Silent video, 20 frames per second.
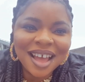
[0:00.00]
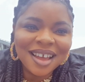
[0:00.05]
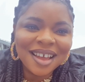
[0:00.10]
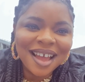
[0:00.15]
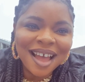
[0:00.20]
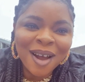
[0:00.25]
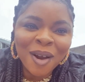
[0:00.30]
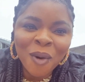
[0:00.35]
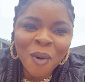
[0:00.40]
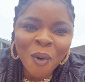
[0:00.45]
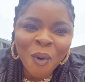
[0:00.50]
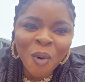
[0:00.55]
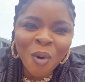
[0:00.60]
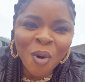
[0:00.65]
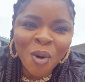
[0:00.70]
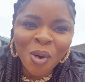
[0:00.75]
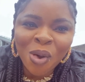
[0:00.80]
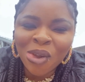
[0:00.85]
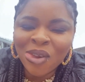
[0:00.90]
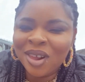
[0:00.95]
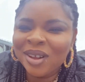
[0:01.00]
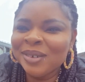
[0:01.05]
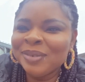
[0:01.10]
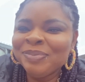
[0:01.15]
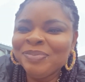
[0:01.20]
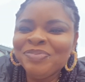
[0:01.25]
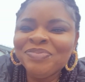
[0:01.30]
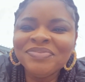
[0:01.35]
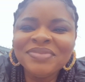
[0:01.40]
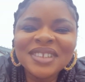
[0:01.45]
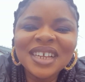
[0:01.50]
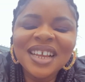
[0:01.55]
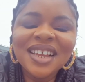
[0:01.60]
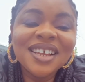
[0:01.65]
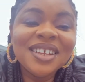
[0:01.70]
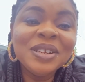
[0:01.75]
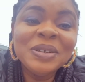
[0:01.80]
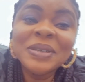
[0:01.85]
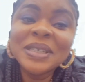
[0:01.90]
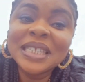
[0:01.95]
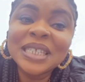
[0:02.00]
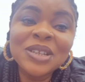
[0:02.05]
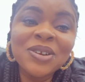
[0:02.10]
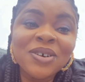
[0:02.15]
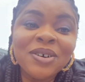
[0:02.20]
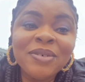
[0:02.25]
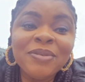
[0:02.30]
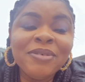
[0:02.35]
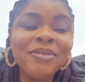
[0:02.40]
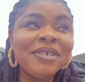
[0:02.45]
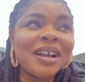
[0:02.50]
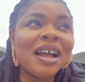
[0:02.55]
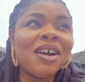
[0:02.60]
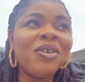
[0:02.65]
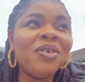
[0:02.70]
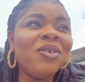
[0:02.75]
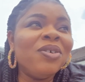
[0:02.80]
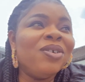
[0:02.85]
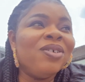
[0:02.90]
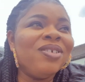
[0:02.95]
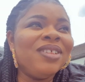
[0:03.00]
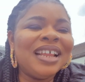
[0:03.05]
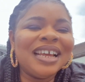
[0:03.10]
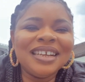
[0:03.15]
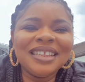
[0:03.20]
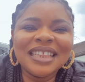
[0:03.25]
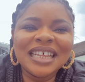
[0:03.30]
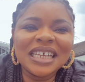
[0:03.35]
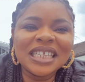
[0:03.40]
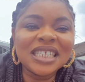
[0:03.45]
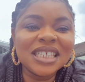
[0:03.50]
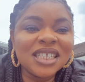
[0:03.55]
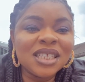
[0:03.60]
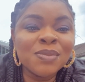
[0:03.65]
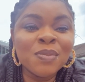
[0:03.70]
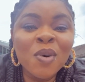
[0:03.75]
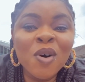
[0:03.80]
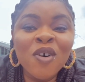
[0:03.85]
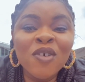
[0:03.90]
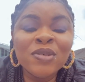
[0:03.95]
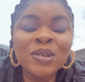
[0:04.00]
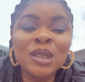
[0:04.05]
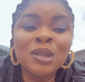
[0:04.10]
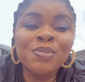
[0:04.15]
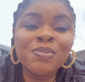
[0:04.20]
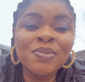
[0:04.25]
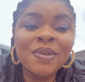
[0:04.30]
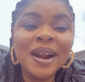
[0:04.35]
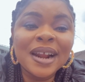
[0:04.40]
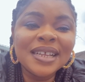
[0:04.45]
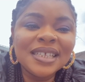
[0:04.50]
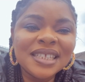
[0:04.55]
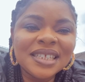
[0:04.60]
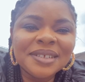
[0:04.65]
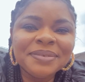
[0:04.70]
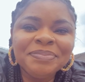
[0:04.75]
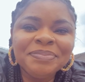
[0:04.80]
Alcohol. Though it's not alcohol like that. It's more of Sprite.